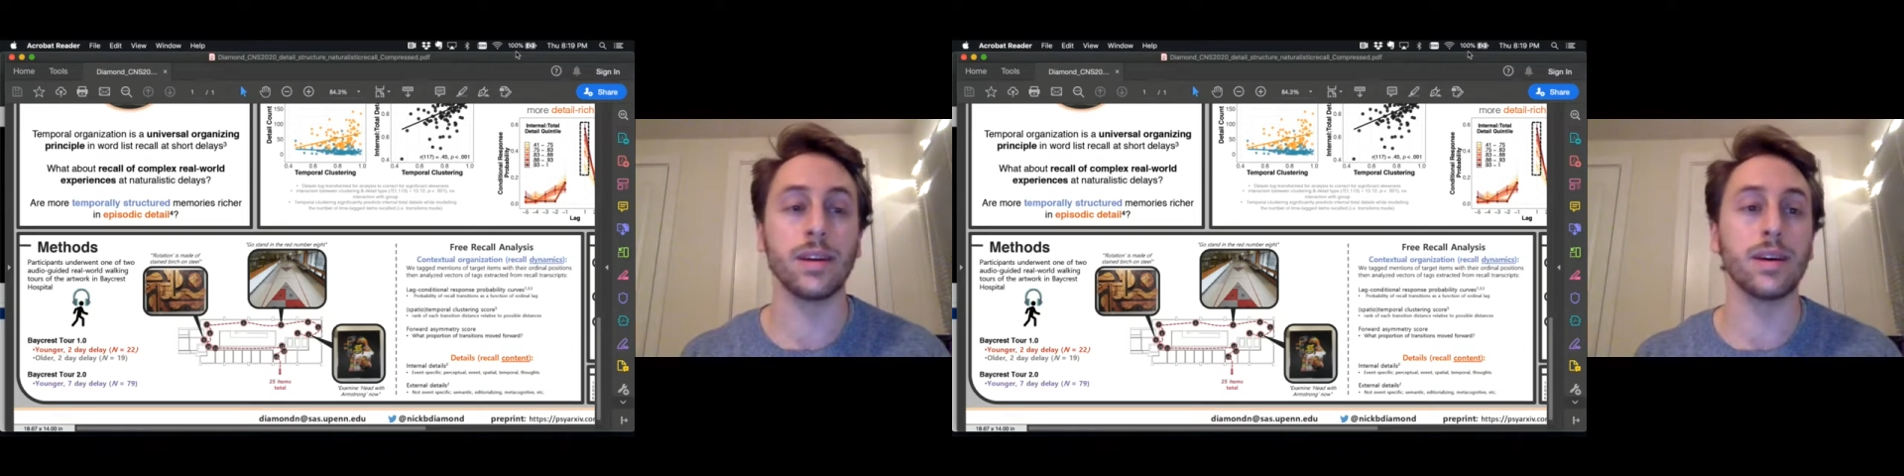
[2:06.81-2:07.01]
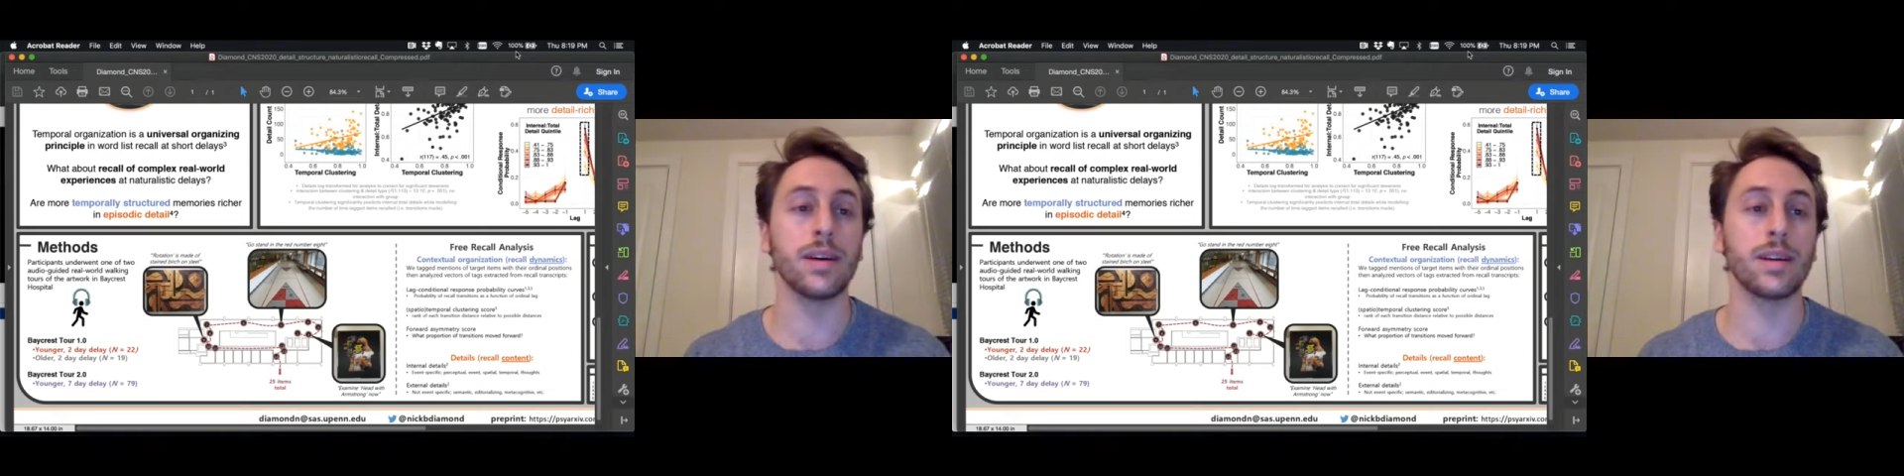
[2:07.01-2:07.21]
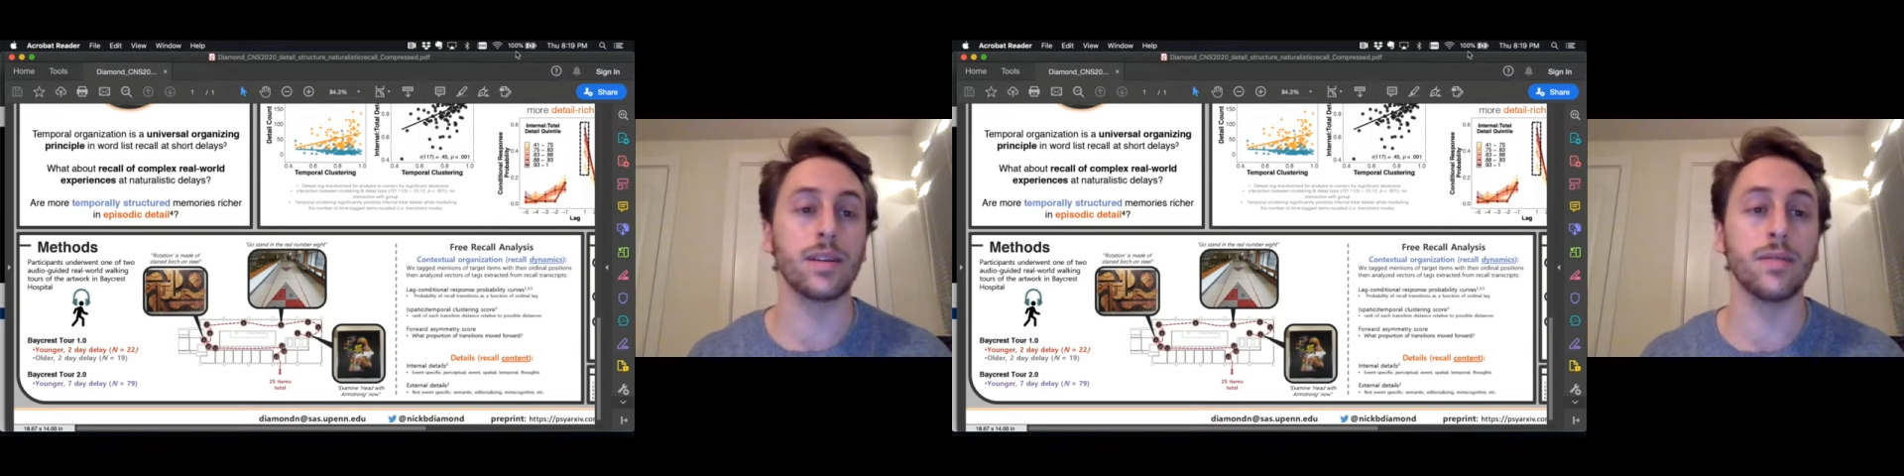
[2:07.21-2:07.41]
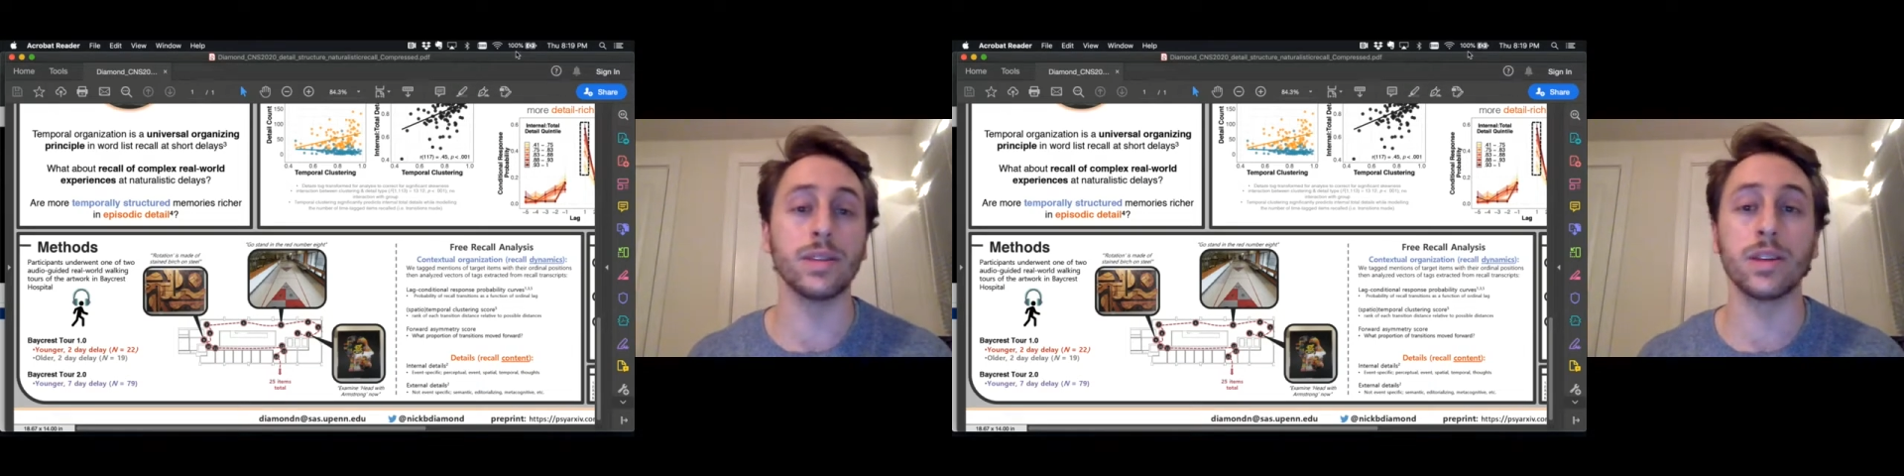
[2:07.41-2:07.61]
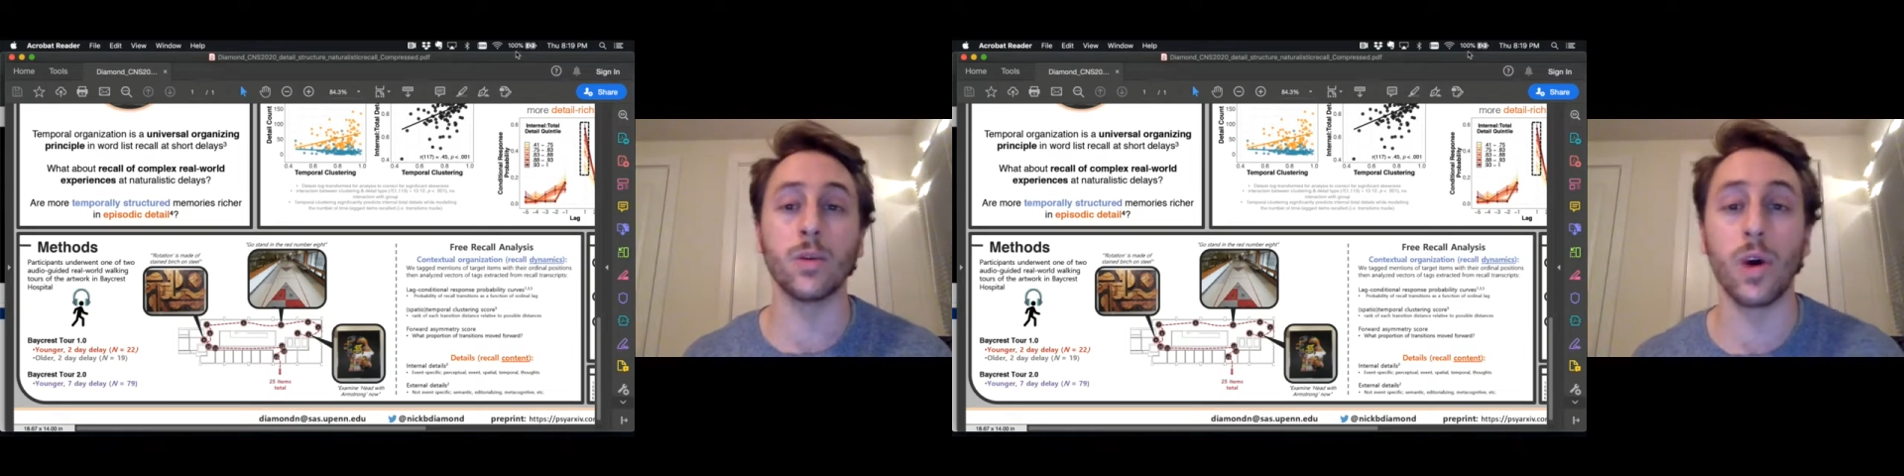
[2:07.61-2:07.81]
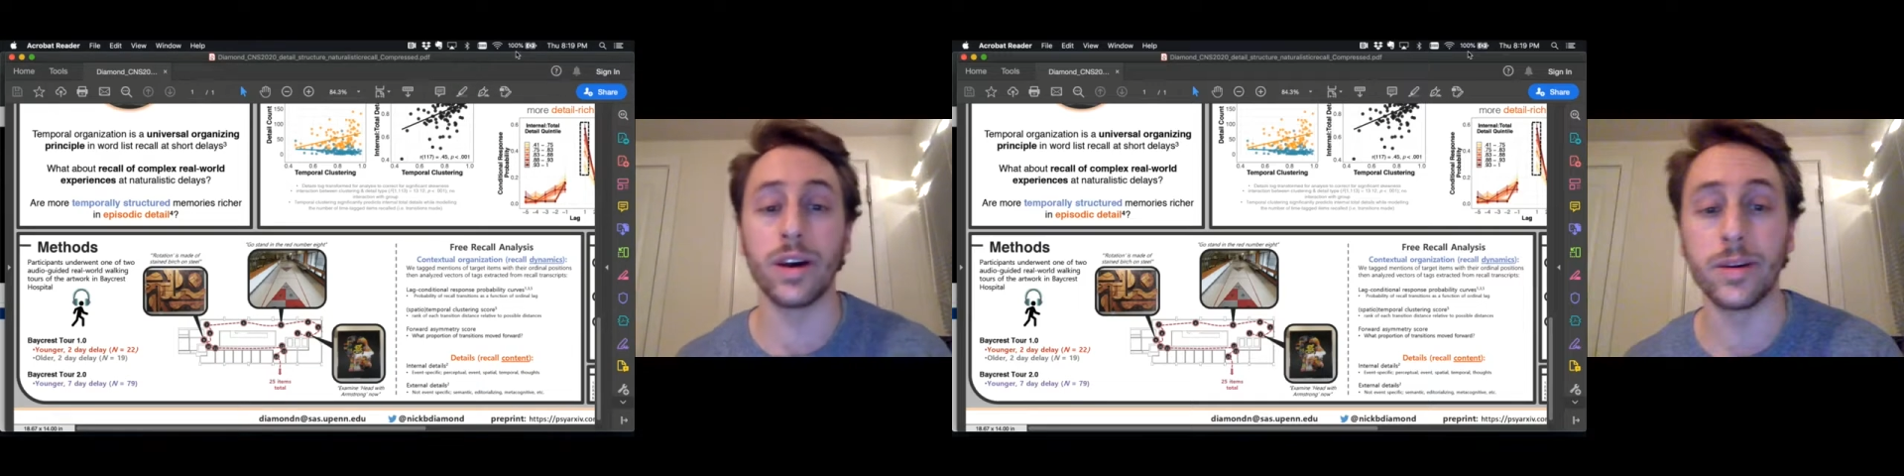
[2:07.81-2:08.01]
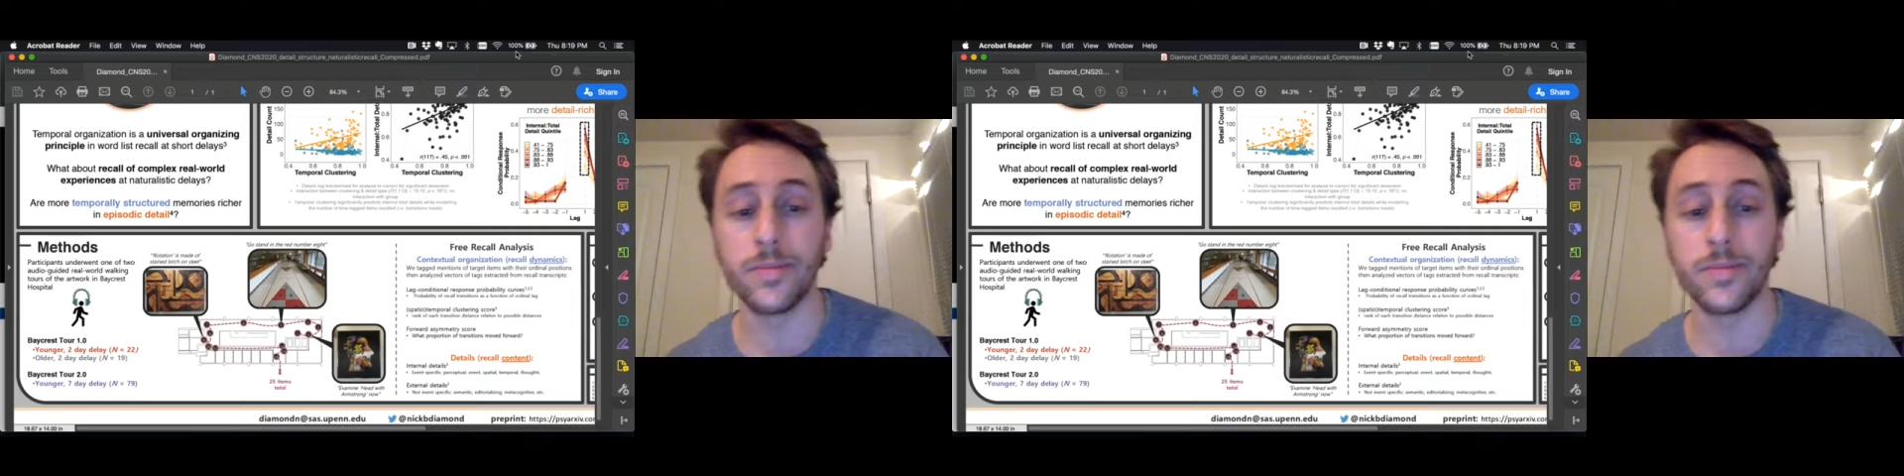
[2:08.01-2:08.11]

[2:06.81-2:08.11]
a convincing way.